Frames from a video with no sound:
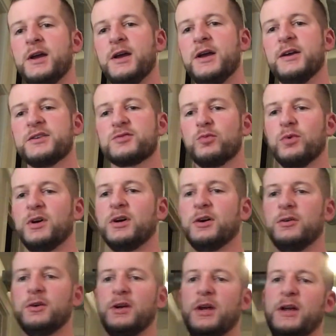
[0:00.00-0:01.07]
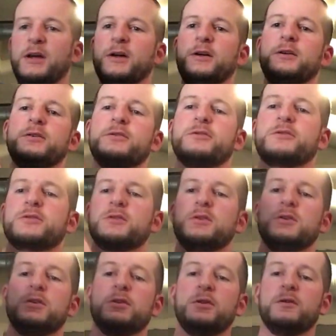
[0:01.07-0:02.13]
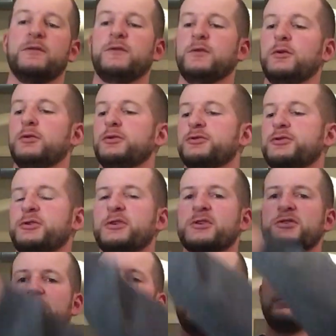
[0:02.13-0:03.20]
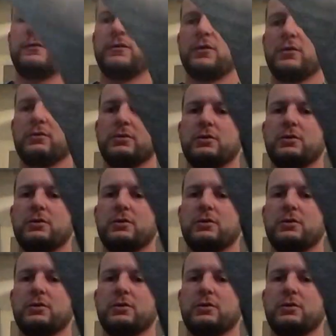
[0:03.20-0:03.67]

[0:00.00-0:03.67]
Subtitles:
as well as the traditional fold